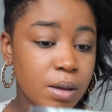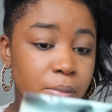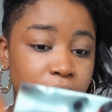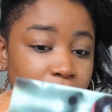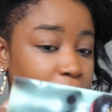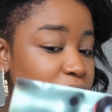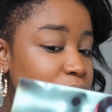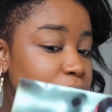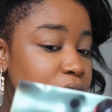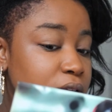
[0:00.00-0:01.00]
But I have
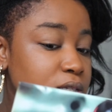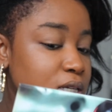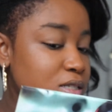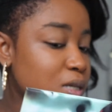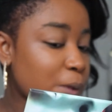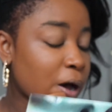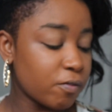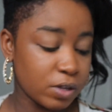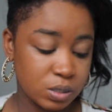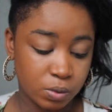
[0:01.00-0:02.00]
worn this in some
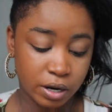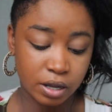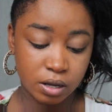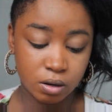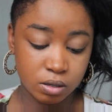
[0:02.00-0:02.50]
outfits where I